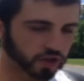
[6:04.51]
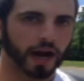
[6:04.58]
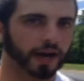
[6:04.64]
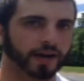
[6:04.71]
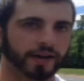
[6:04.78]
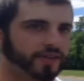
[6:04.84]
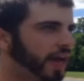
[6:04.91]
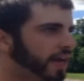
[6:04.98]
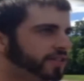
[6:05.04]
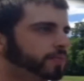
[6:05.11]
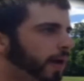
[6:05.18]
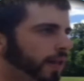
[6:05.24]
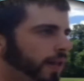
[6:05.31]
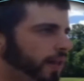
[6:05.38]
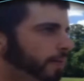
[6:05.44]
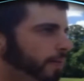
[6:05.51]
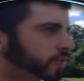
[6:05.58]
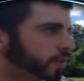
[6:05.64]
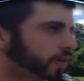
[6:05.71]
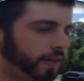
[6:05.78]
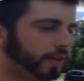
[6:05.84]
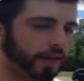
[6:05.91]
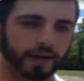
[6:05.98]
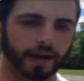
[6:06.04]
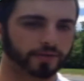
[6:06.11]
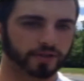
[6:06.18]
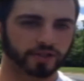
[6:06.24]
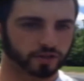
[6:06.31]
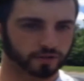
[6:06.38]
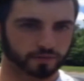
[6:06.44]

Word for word: and I wasn't trying to test my limits or